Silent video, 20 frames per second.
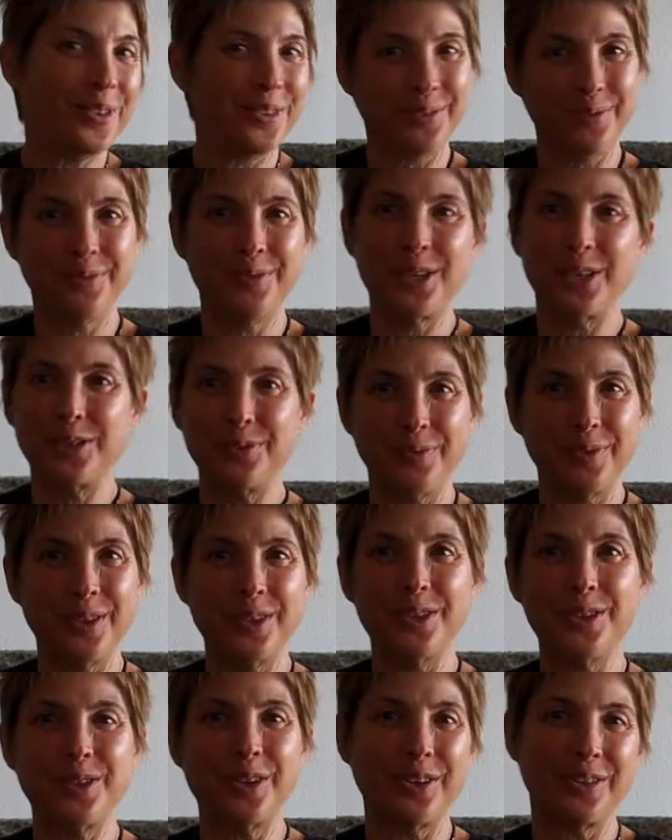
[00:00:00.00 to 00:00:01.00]
we've just
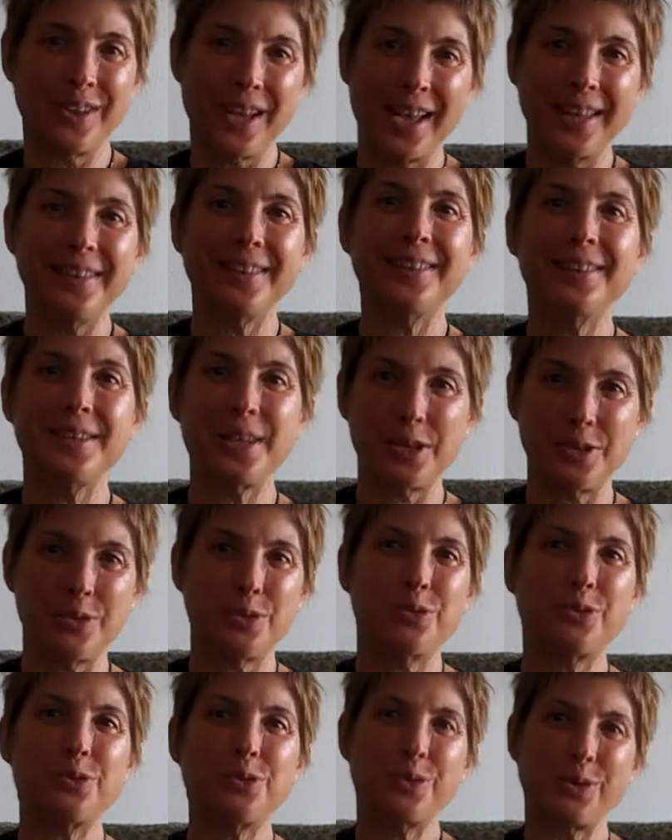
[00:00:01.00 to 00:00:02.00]
finished our 9th
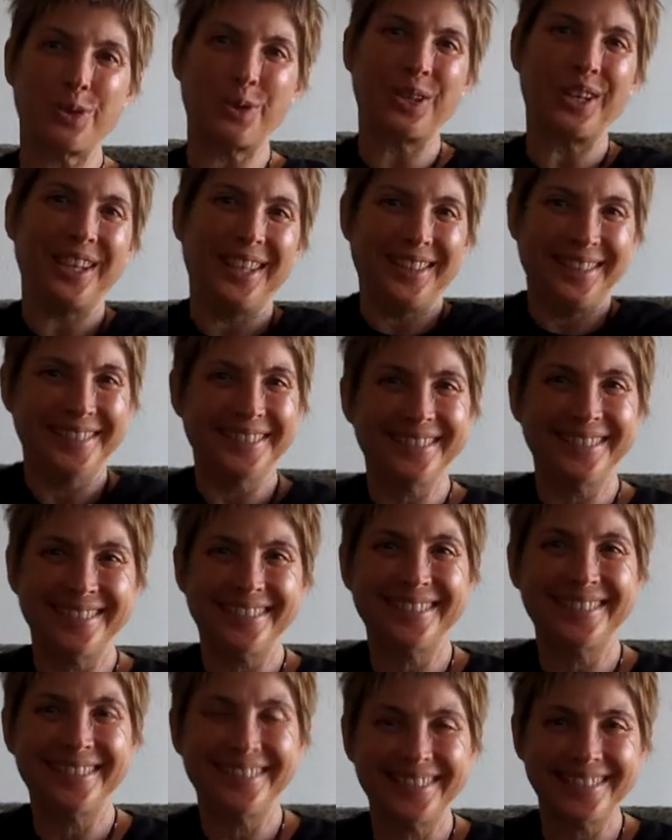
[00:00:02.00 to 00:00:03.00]
Desert Story. And the
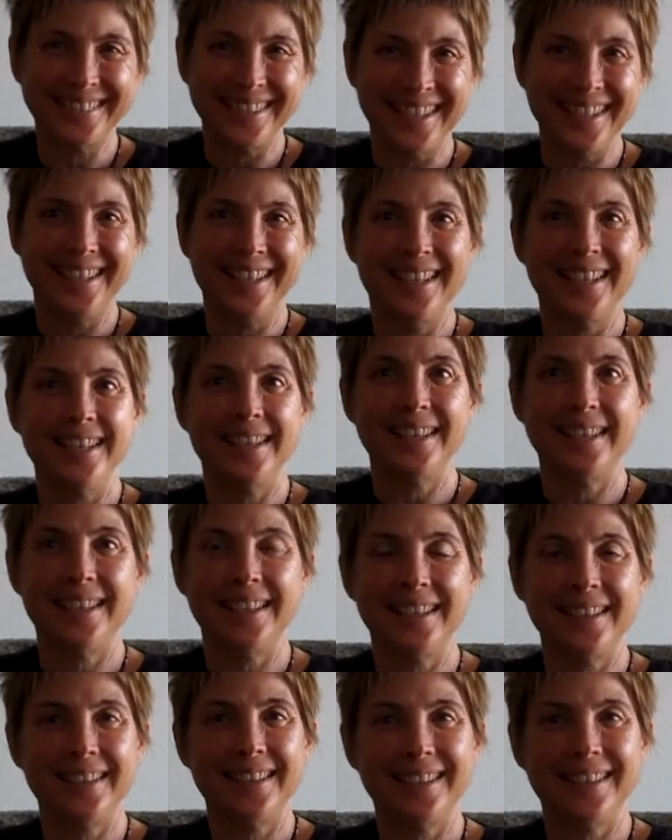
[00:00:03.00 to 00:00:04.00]
upcoming 10th
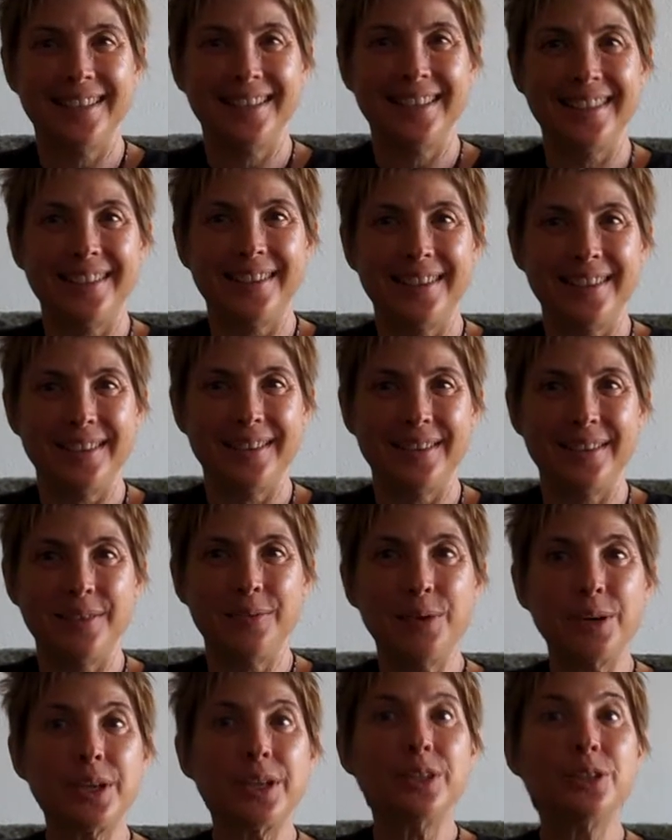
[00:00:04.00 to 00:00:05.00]
anniversary, you're
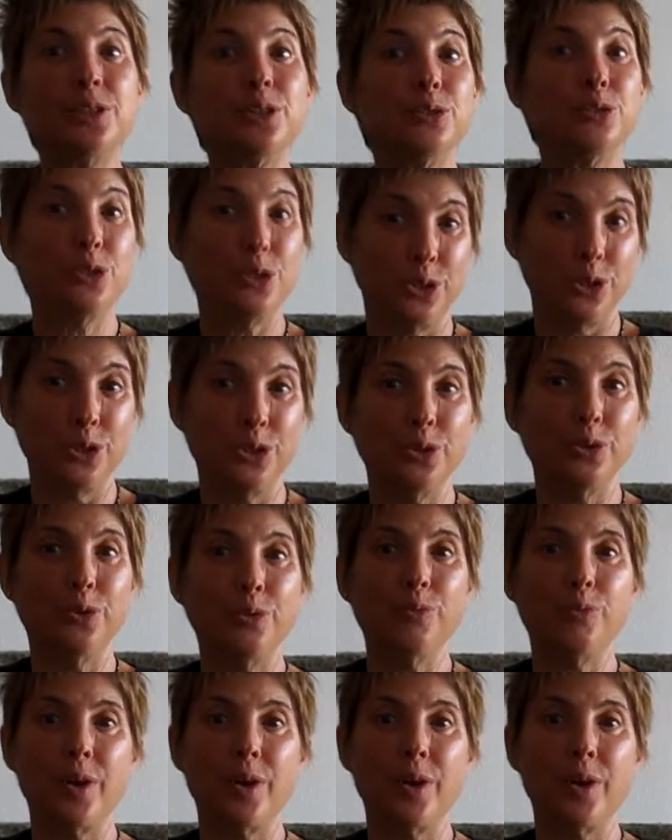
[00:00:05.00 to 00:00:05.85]
thinking about doing two.